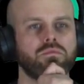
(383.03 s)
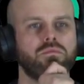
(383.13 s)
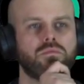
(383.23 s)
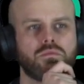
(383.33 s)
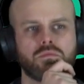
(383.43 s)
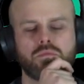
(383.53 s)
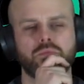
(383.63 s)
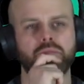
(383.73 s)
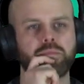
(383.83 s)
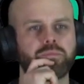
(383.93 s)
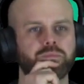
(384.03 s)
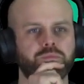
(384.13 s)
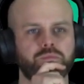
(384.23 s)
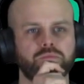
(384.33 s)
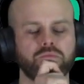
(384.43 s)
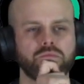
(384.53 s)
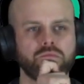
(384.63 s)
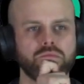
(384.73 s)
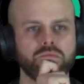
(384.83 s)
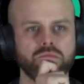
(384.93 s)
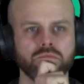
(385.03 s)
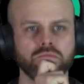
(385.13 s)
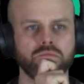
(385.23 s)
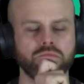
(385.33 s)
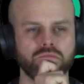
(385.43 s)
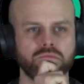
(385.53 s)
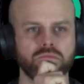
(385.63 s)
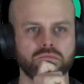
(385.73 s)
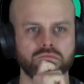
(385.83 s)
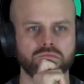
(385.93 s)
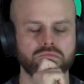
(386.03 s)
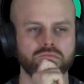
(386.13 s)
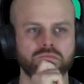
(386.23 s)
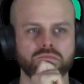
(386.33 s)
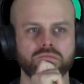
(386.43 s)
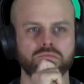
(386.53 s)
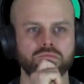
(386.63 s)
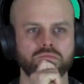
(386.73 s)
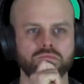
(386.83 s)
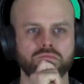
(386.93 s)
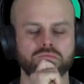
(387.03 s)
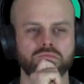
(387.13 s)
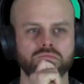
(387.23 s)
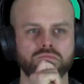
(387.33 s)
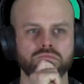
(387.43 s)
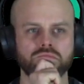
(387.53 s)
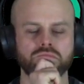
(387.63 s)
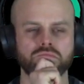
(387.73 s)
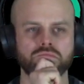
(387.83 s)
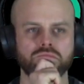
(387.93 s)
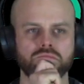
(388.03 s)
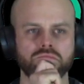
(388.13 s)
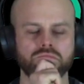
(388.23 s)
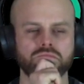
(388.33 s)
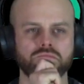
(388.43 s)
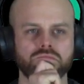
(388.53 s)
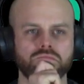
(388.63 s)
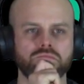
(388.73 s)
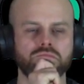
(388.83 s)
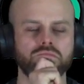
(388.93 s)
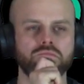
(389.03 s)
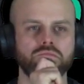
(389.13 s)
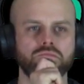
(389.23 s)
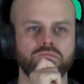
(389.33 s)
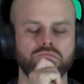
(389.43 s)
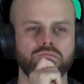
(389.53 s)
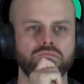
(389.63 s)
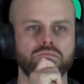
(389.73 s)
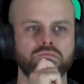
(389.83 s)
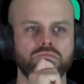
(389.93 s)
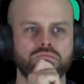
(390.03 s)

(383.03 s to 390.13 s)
The person shown says nothing.